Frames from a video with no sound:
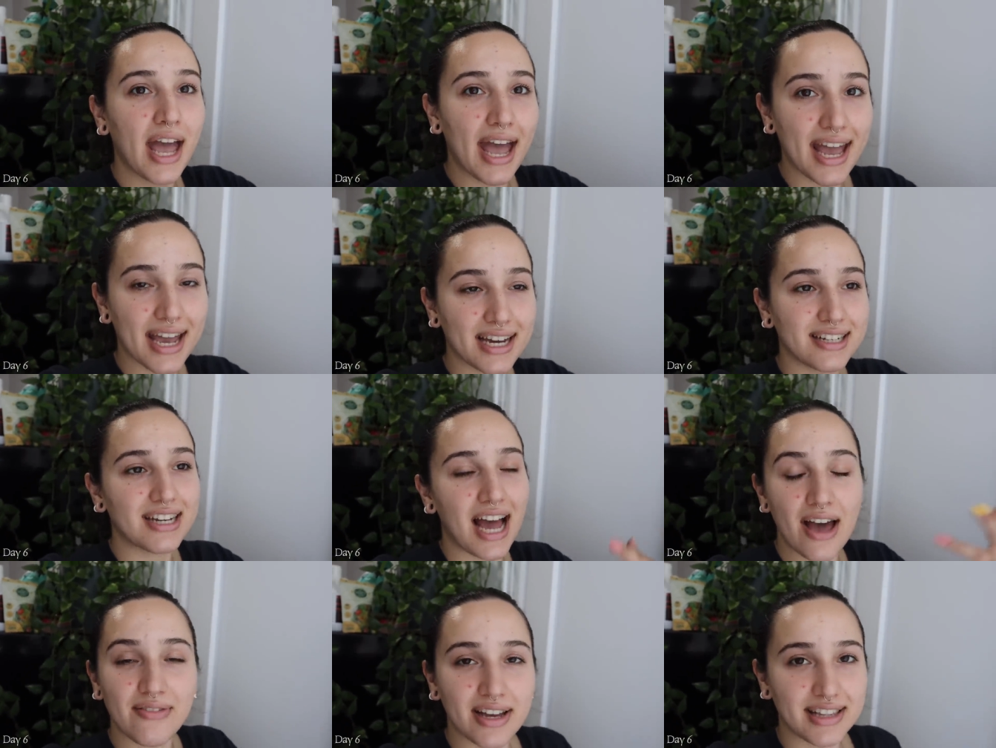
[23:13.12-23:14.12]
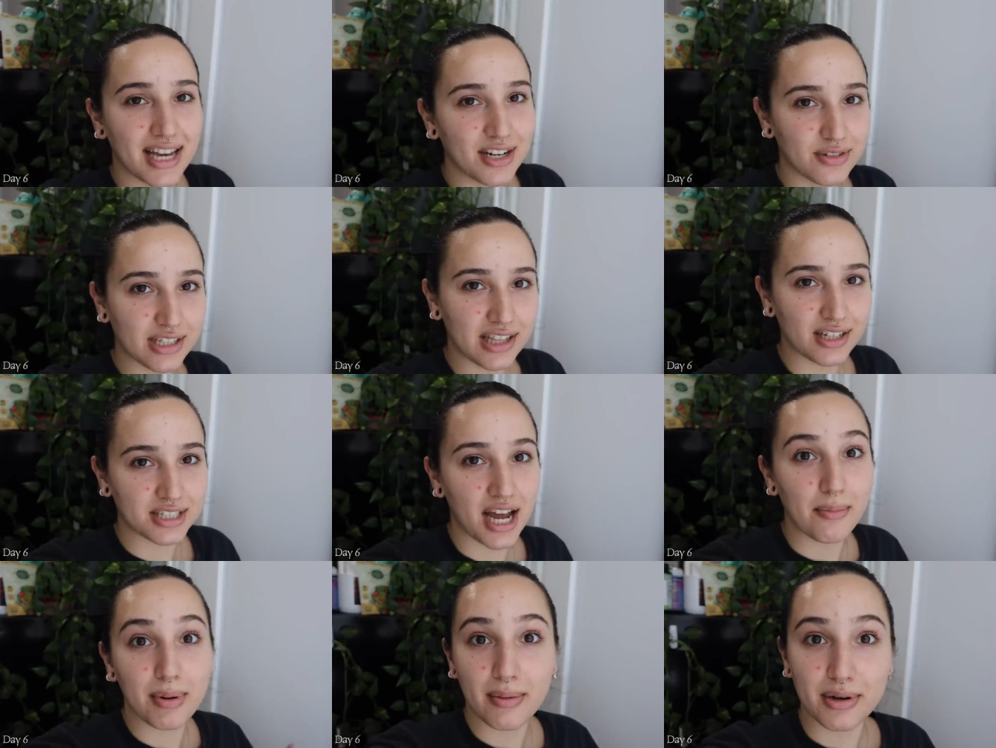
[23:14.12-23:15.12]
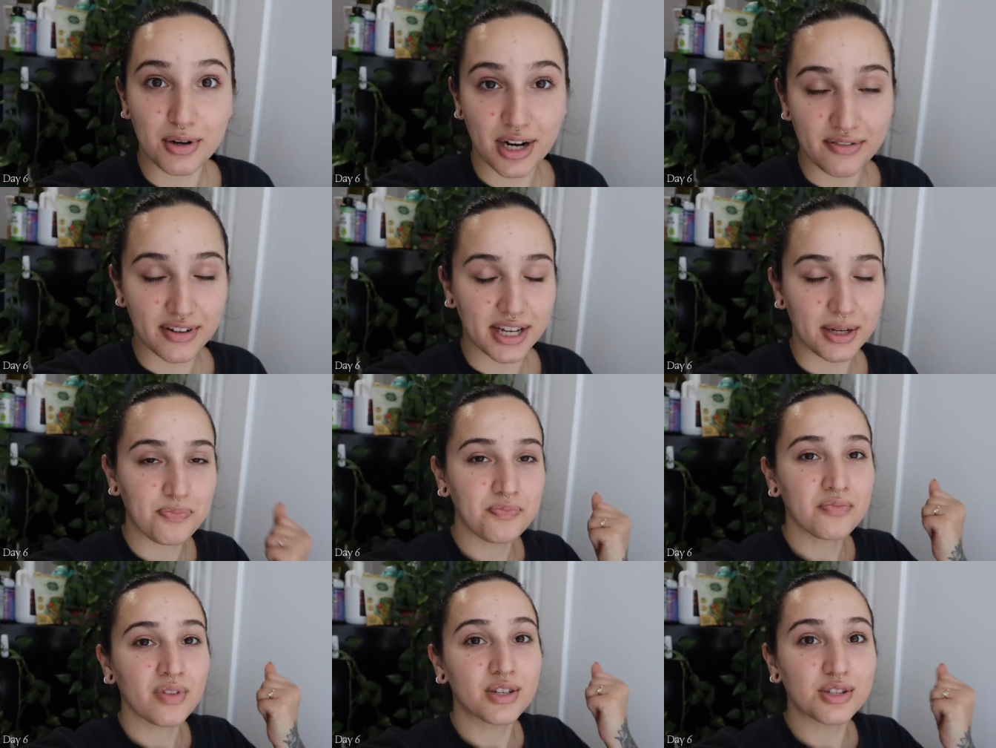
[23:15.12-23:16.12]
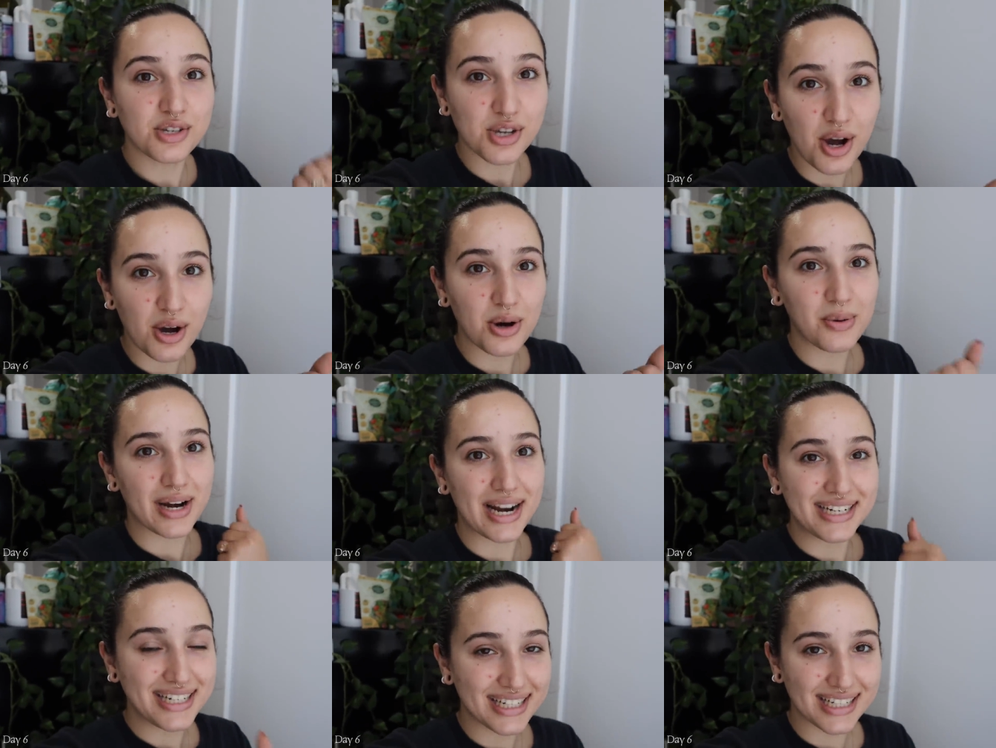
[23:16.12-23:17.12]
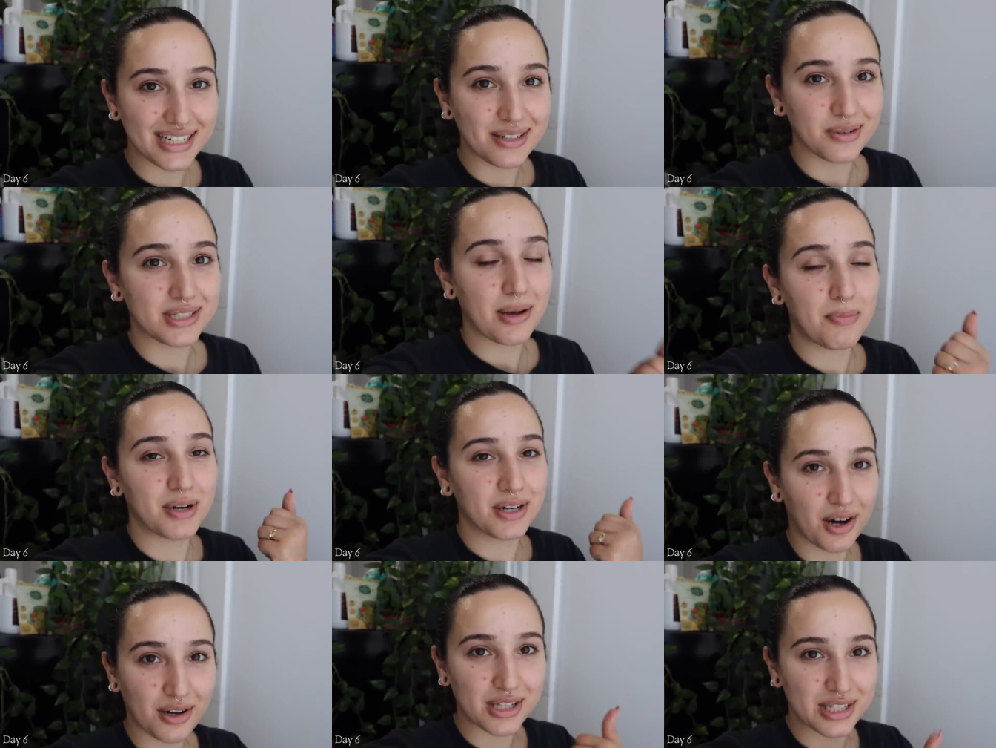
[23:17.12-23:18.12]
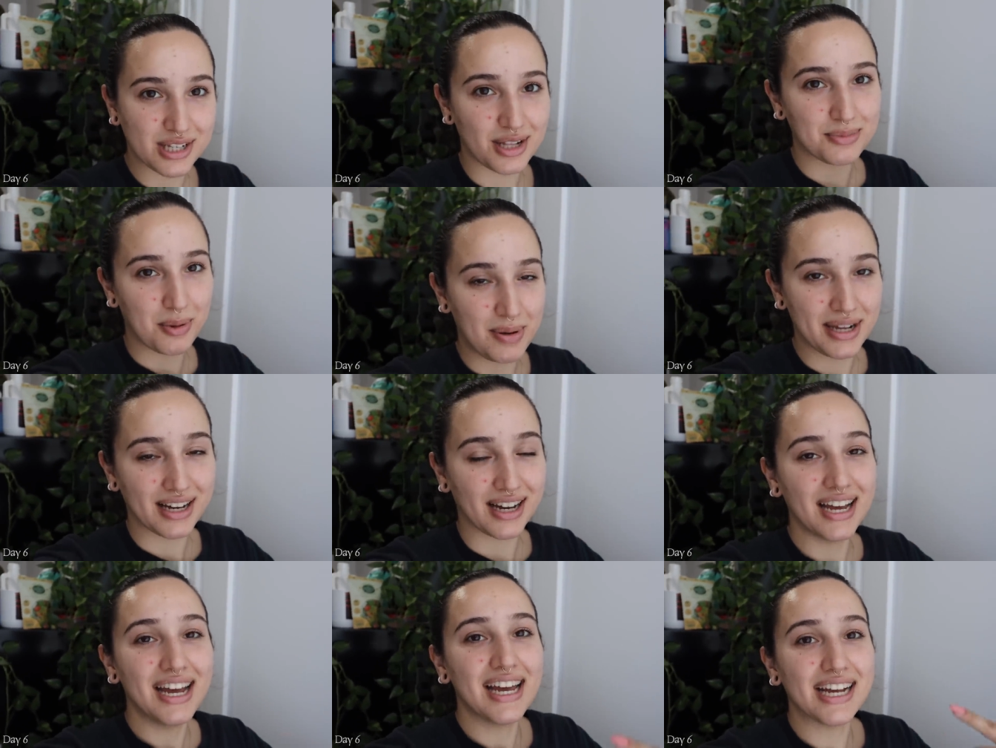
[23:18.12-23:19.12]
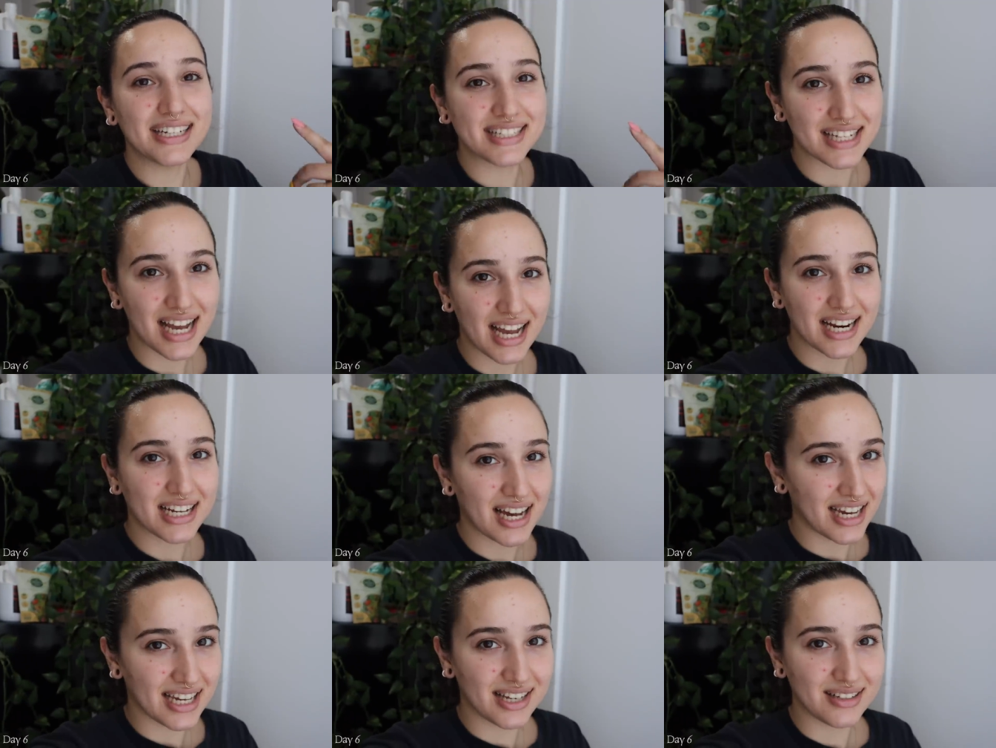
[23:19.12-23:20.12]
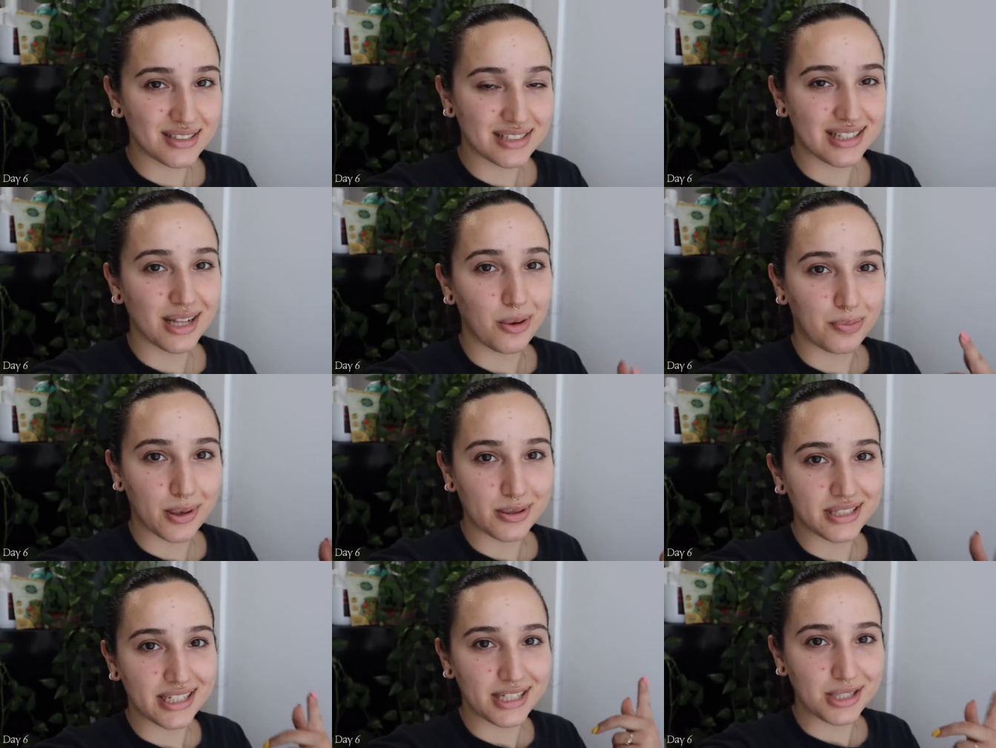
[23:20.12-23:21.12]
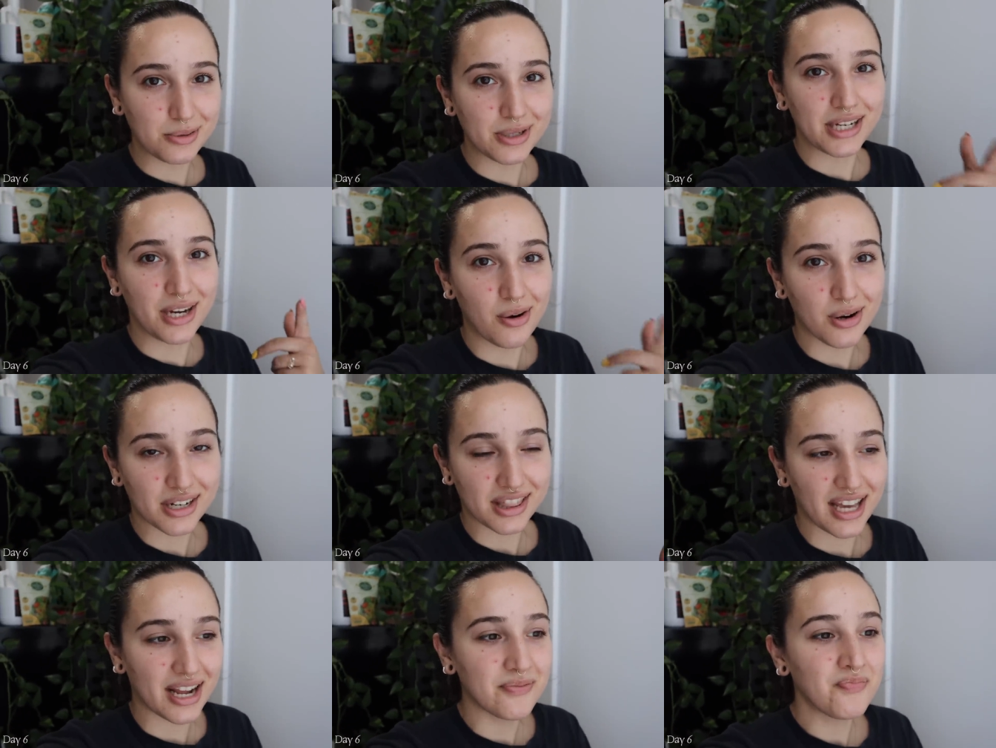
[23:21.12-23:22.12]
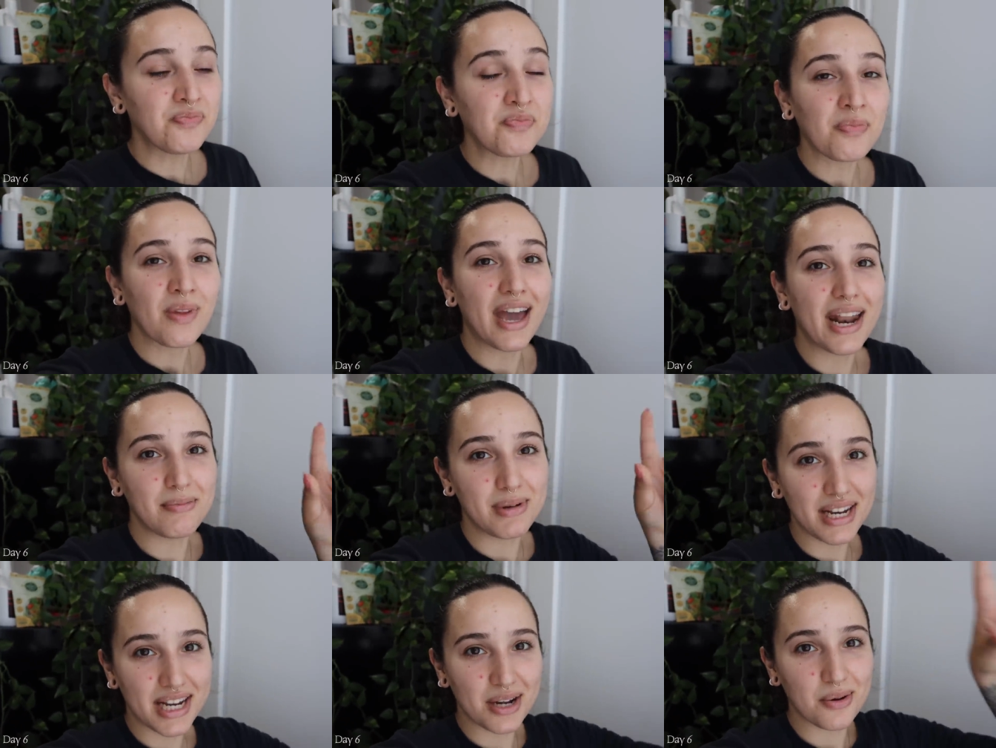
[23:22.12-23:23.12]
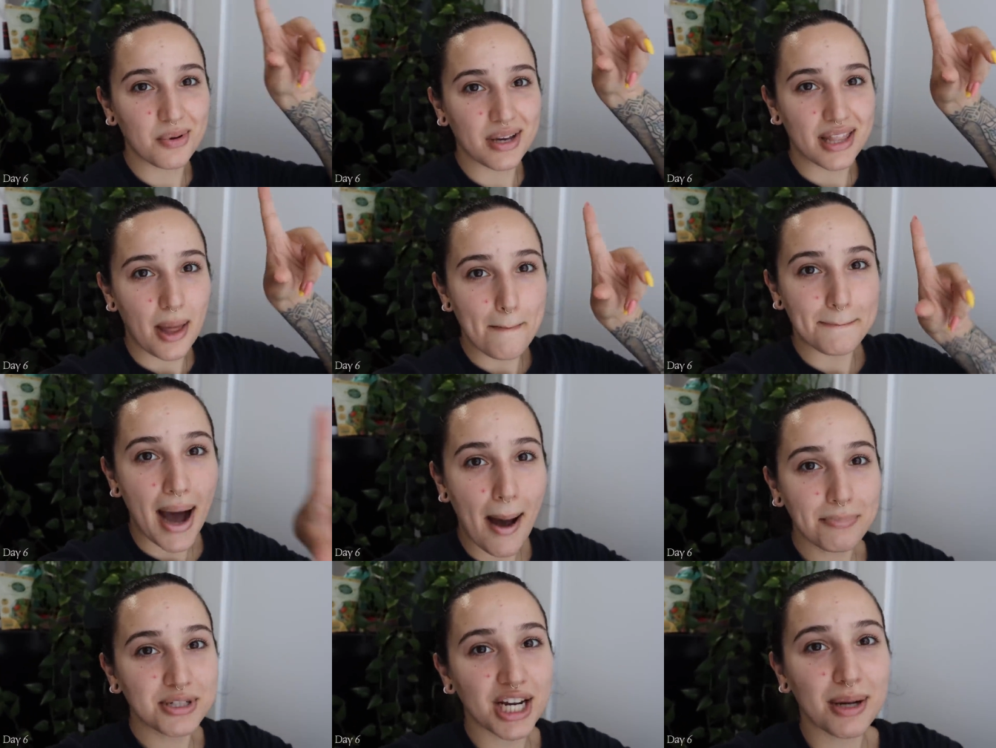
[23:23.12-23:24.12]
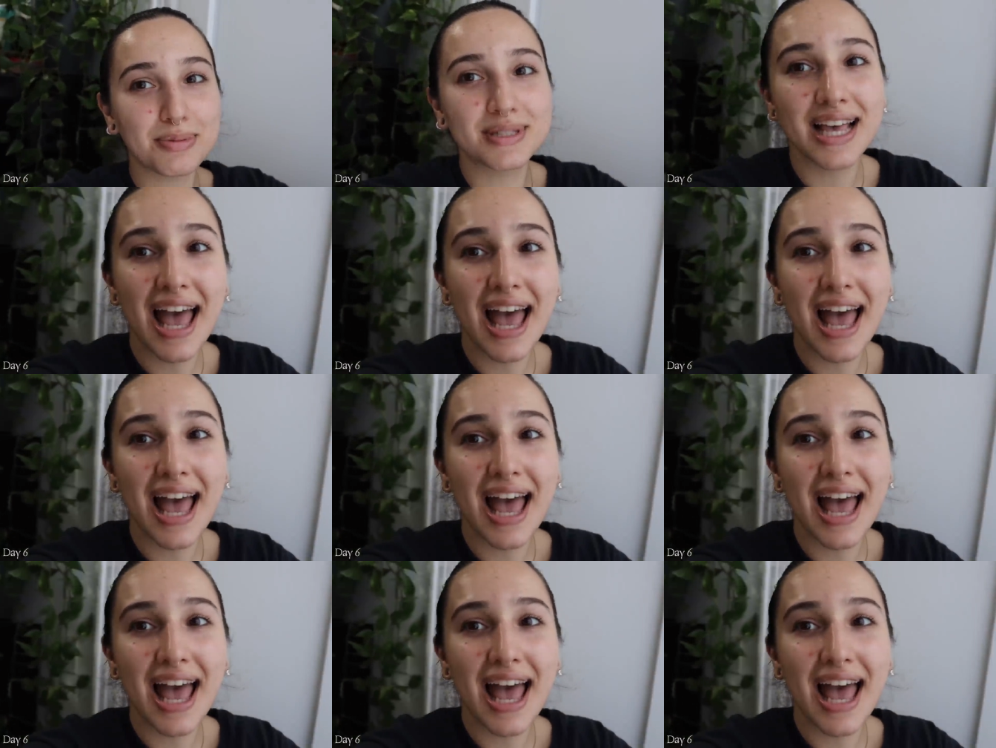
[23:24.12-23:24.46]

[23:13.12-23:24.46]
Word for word: And I haven't had that in a really long time, but I've been craving it. So what I did was I put garlic salt and paprika inside Kite Hill's little protein Greek yogurt thing and I'm eating it with pop chips